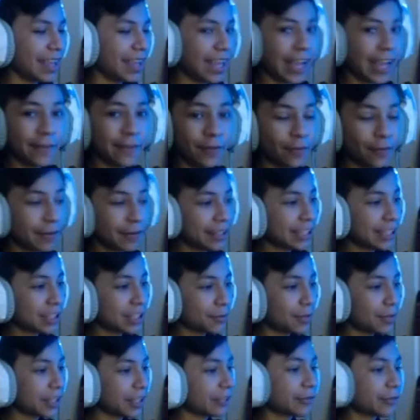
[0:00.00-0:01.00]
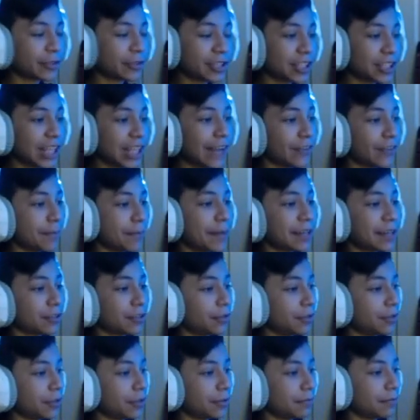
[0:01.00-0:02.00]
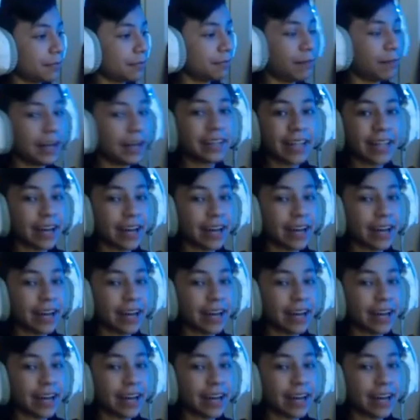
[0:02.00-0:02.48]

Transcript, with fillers: if you read this one, you'll just have a mental breakdown,